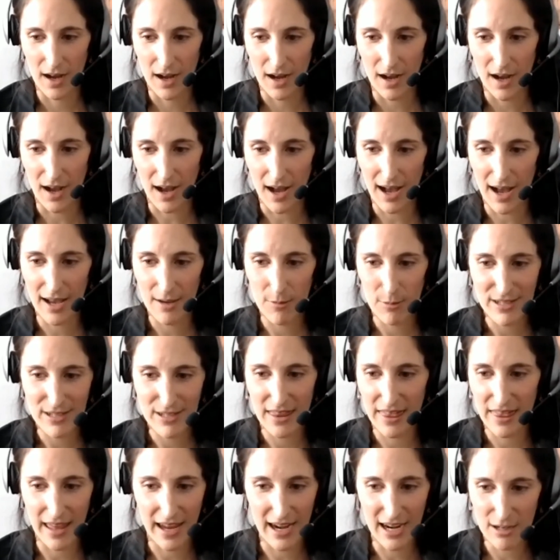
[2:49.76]
I went
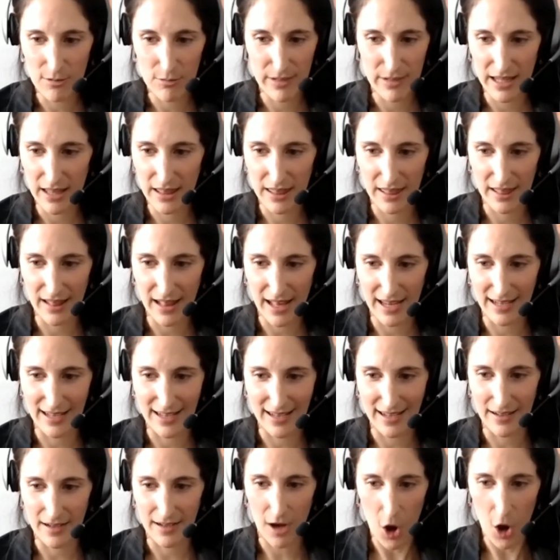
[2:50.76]
there with like
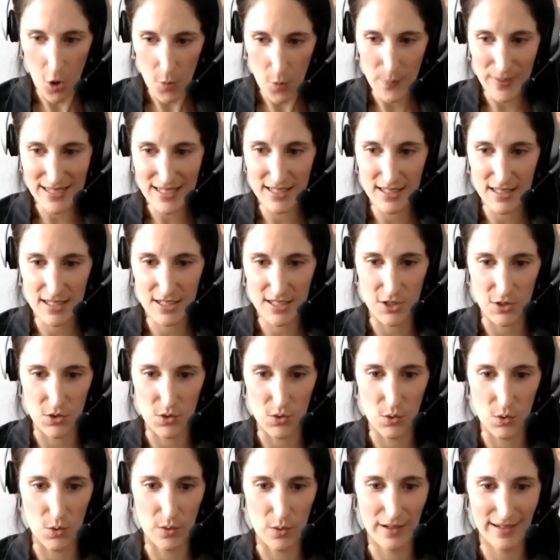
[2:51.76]
hoping
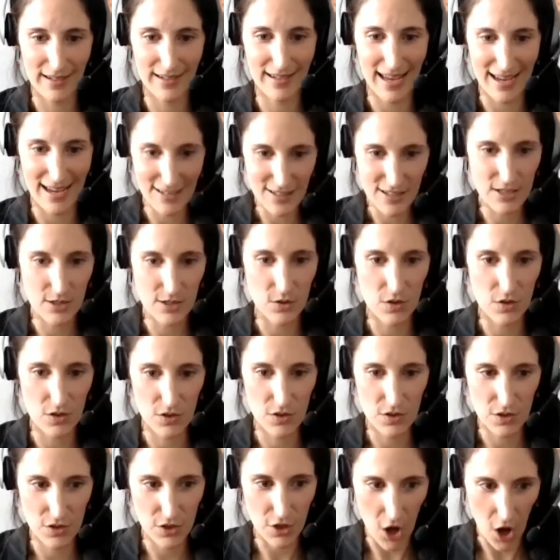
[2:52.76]
to get to
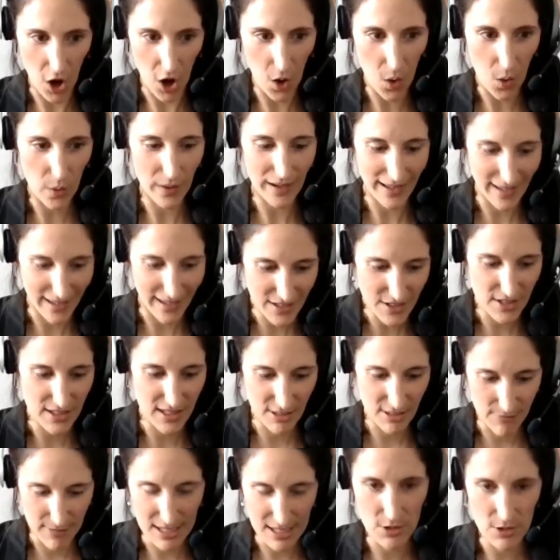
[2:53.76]
know each
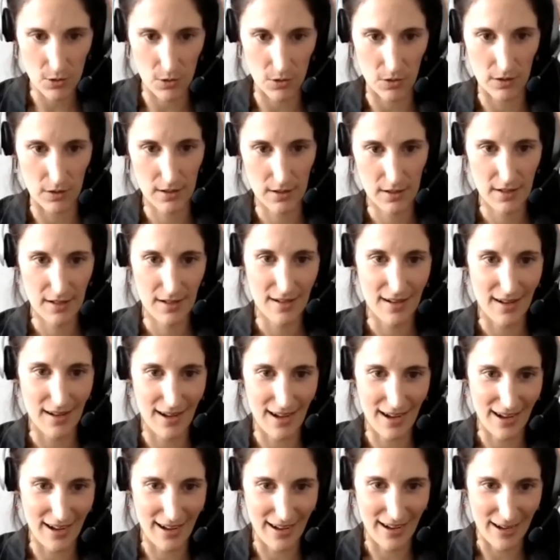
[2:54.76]
individual
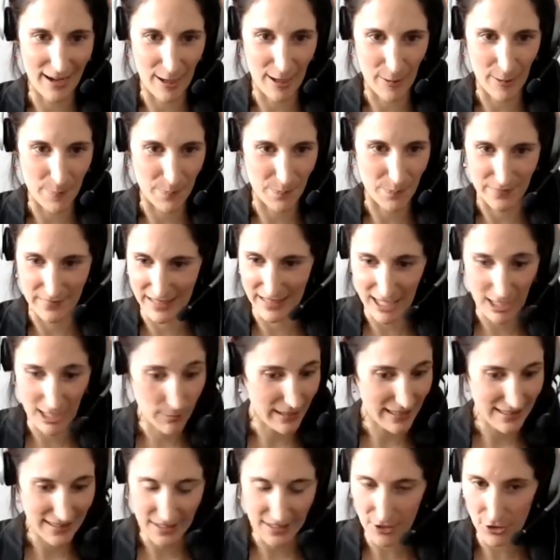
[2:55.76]
little
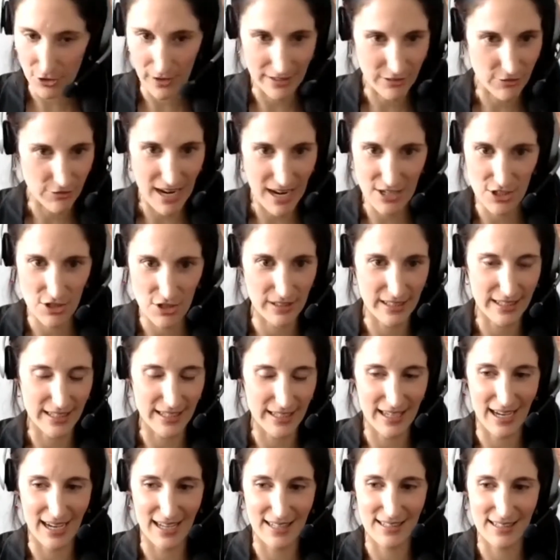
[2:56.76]
by little and gradually.
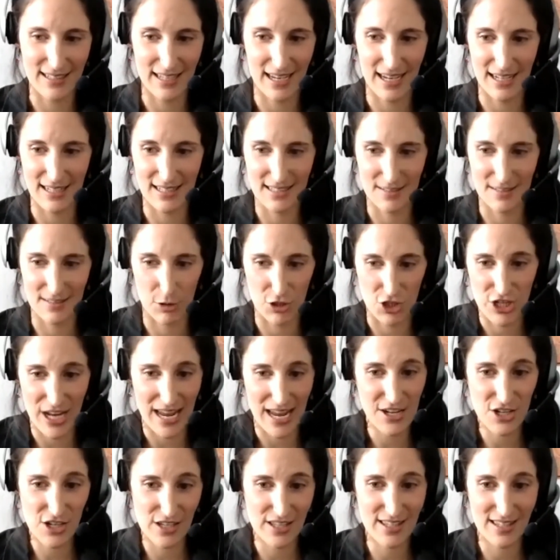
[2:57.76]
And what
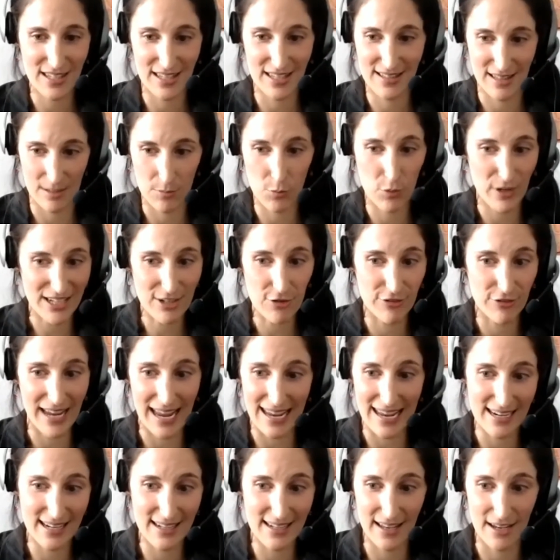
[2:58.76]
changed is that we
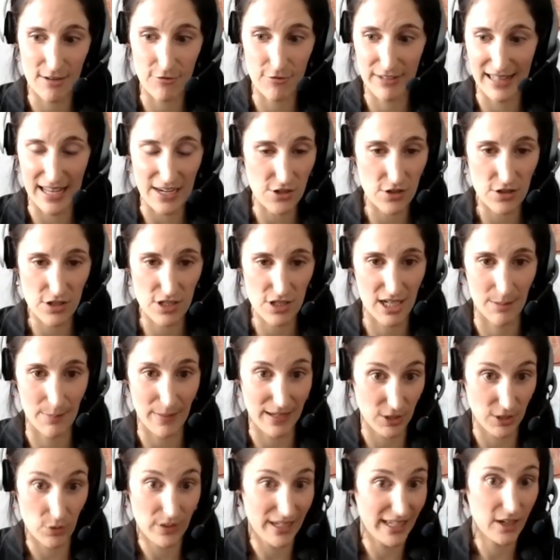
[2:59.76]
created a relationship, a
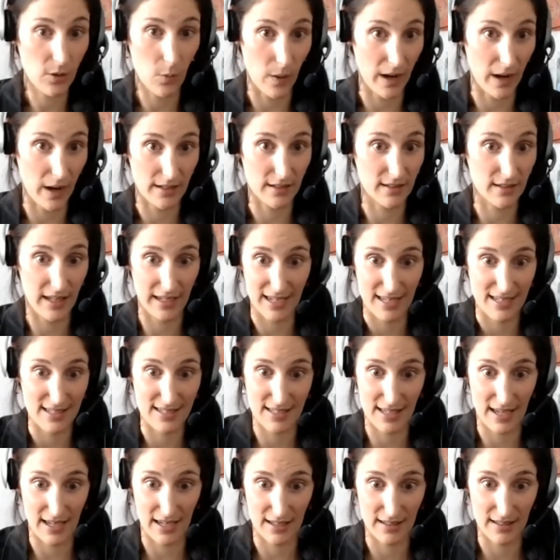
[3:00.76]
unique one, like I
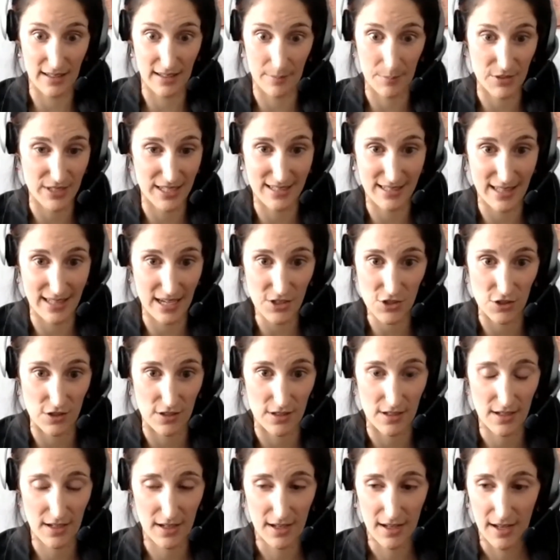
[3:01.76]
say in the presentation.
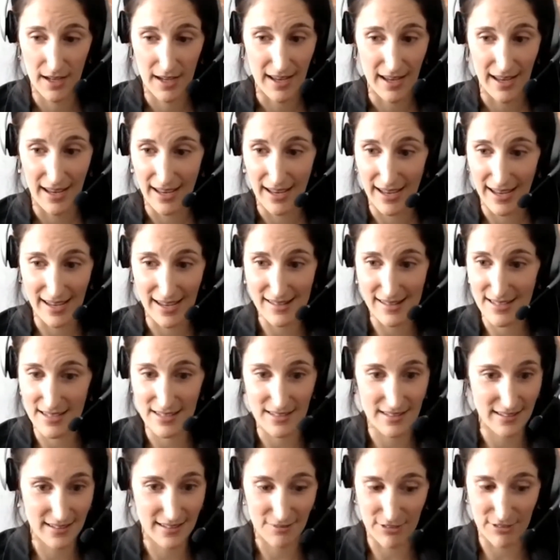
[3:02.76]
Each
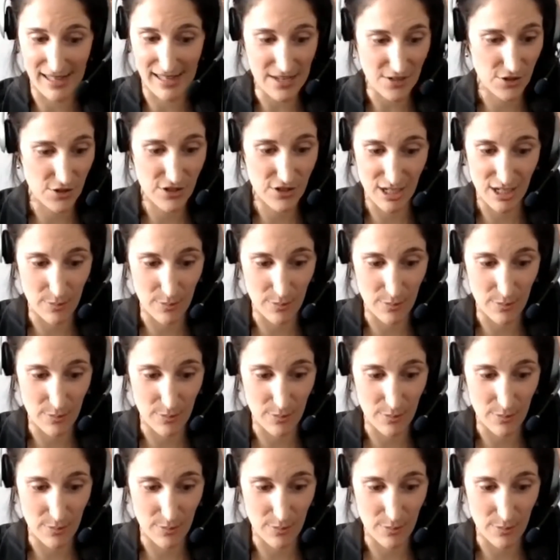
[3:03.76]
relationship